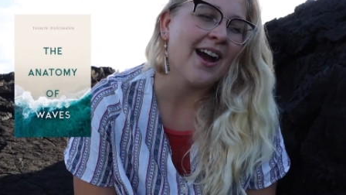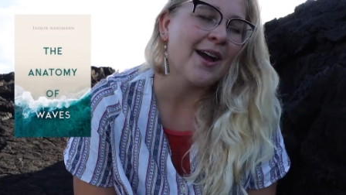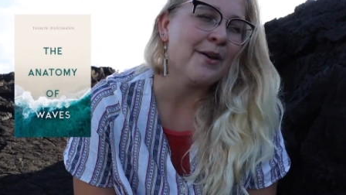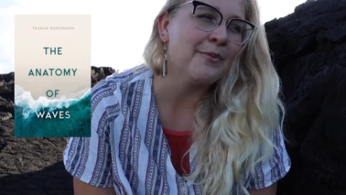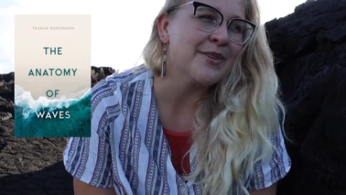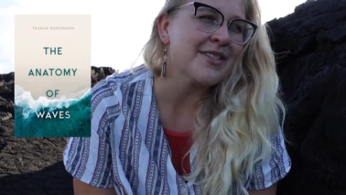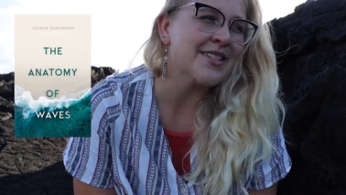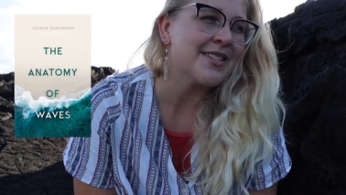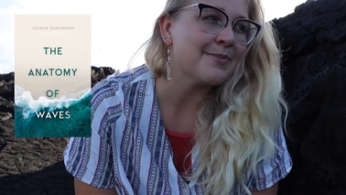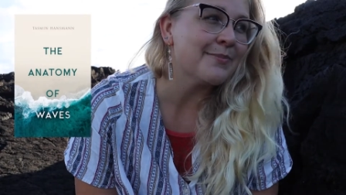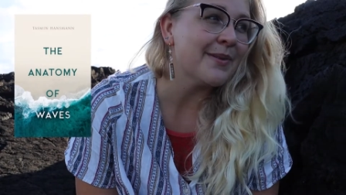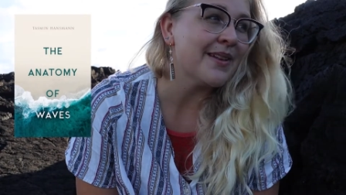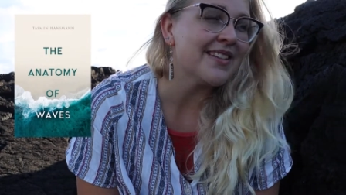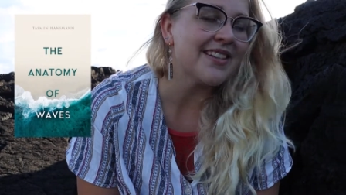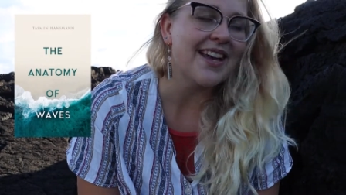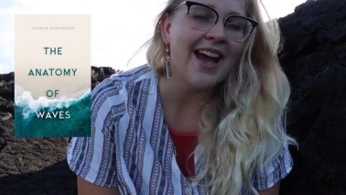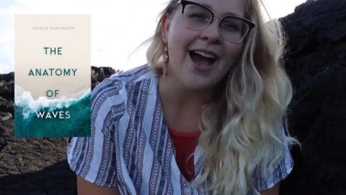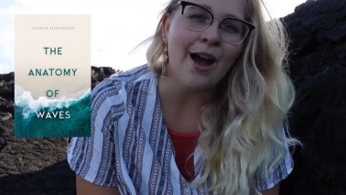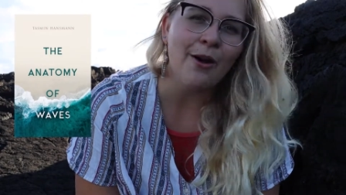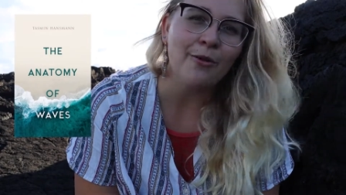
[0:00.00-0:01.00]
I would
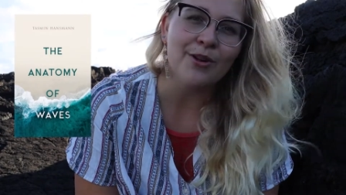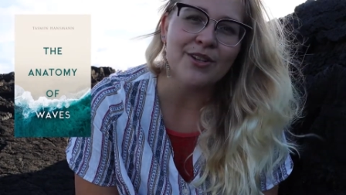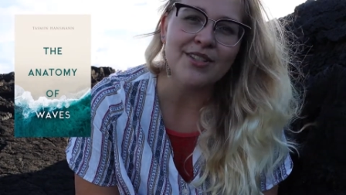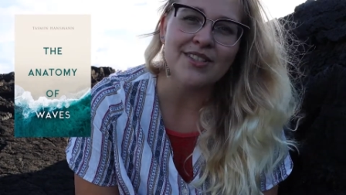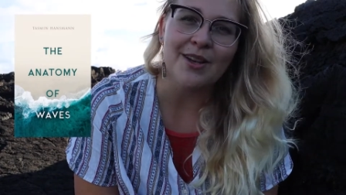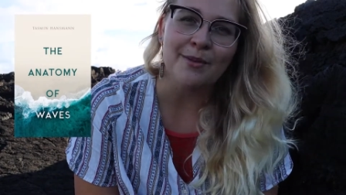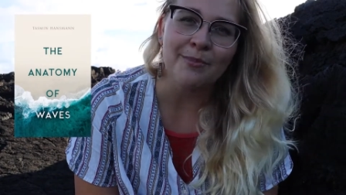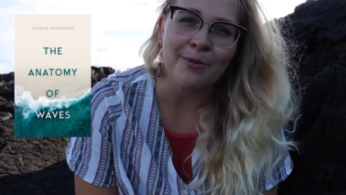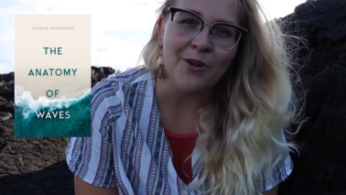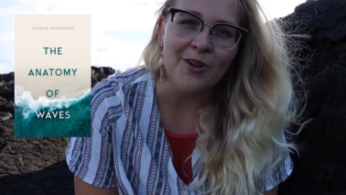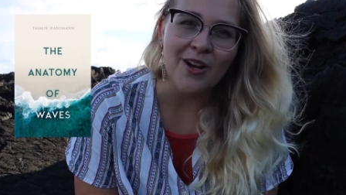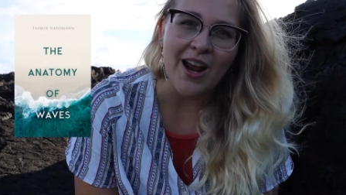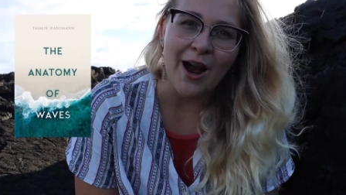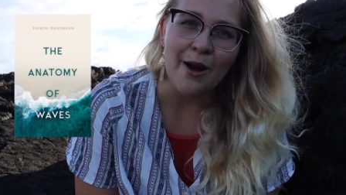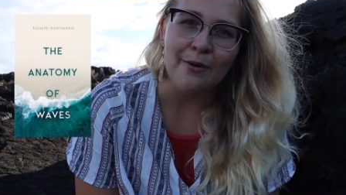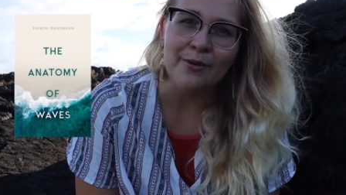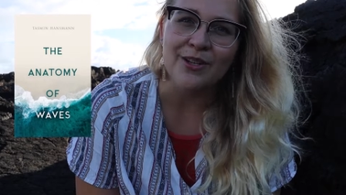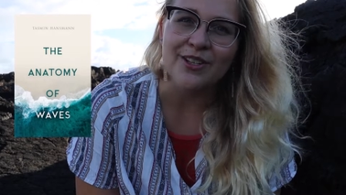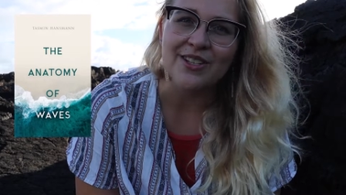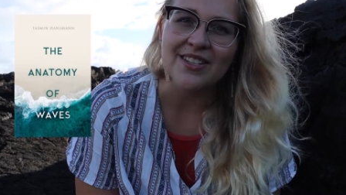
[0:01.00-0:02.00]
spend hours upon
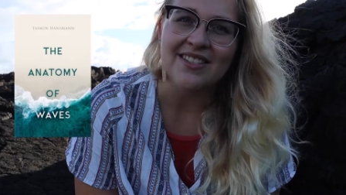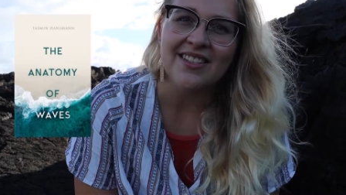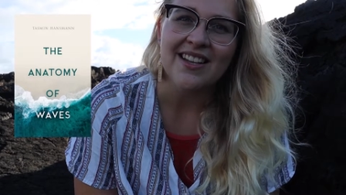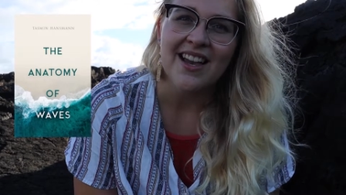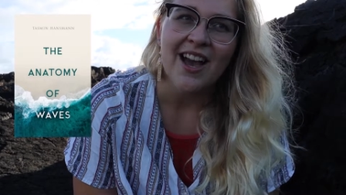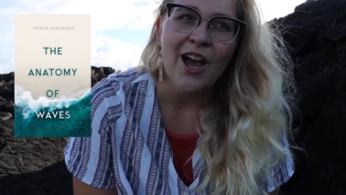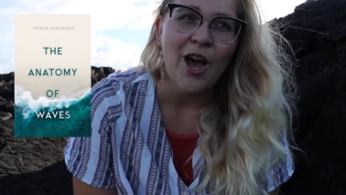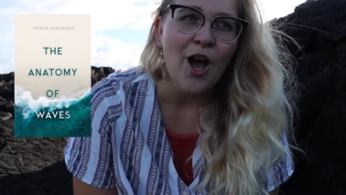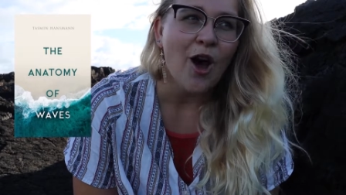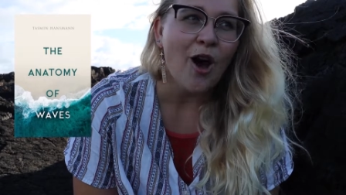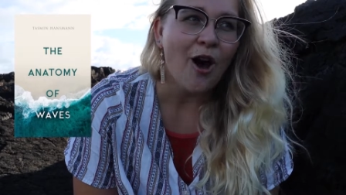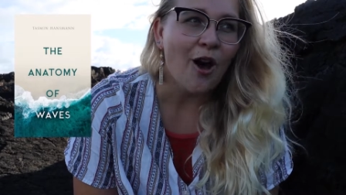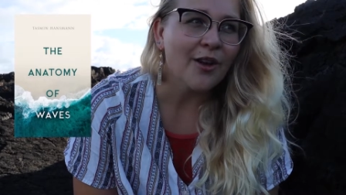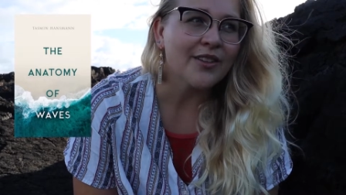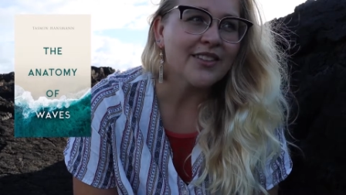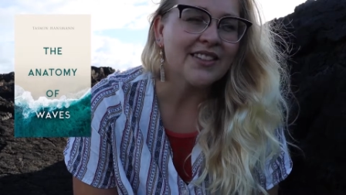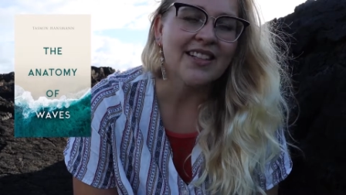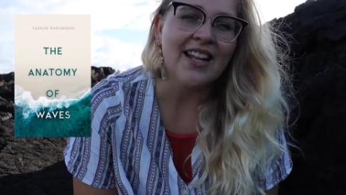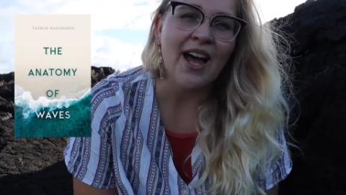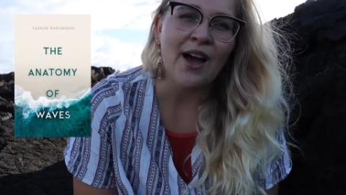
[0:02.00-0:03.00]
hours
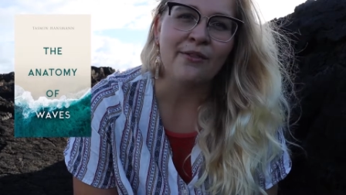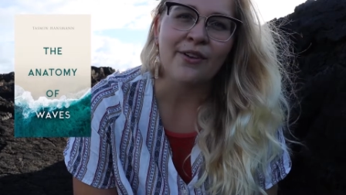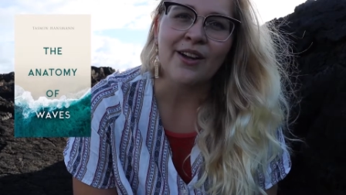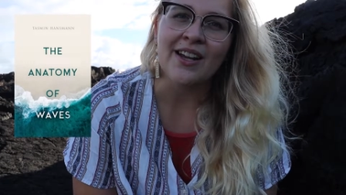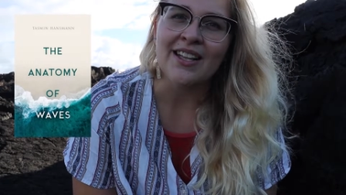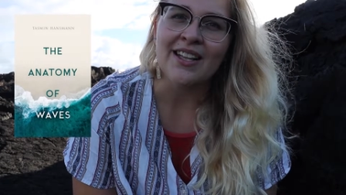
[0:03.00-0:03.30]
on the lava